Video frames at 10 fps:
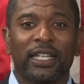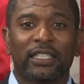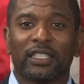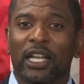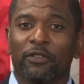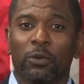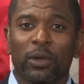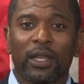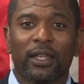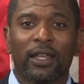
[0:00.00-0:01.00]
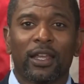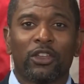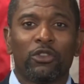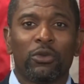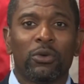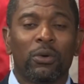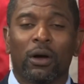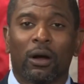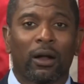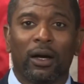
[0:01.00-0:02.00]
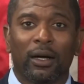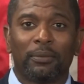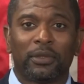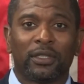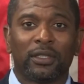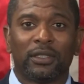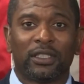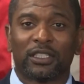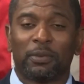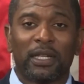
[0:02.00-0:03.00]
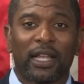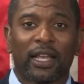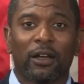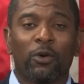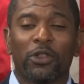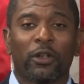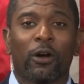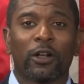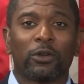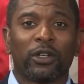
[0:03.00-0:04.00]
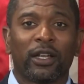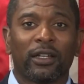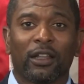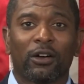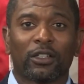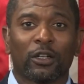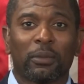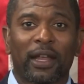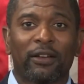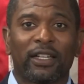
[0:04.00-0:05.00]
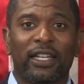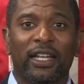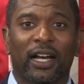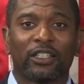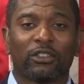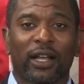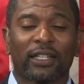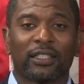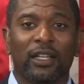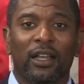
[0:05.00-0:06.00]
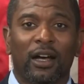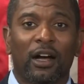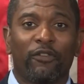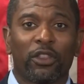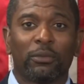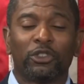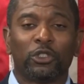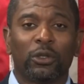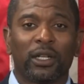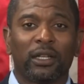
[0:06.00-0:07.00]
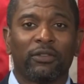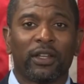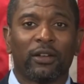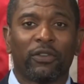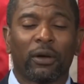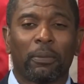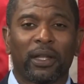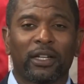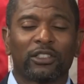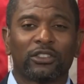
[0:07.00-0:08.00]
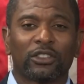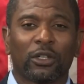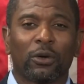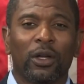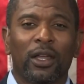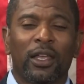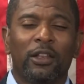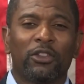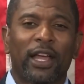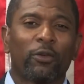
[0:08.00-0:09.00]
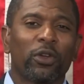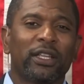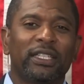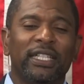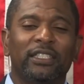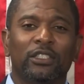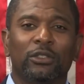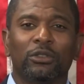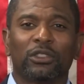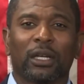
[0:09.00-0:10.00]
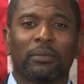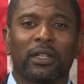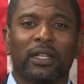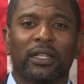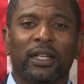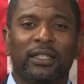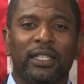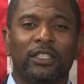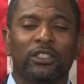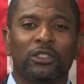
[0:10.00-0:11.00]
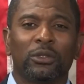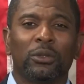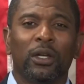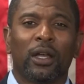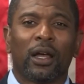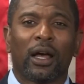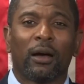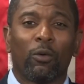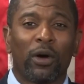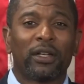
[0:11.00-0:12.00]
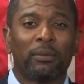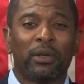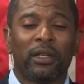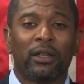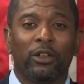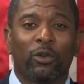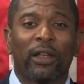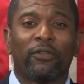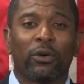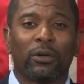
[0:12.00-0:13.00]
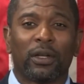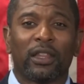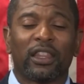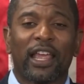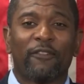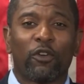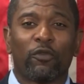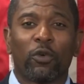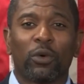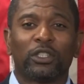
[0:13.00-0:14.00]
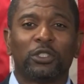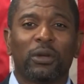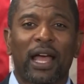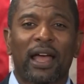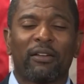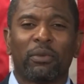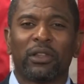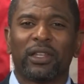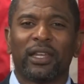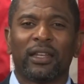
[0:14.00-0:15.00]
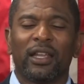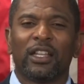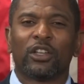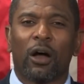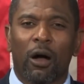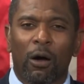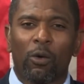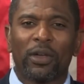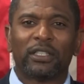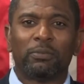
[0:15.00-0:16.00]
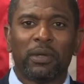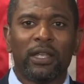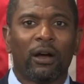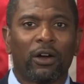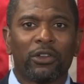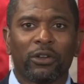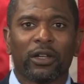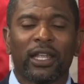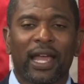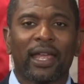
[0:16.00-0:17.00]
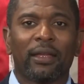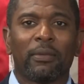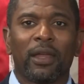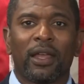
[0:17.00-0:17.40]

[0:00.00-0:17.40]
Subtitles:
each and every week you are up to just be let go. And there are no long-term guaranteed contracts for the majority of NFL players. And so, you know, that really teaches you something. It teaches you, one, to be grateful and thankful for what you have, but then to always be on your game.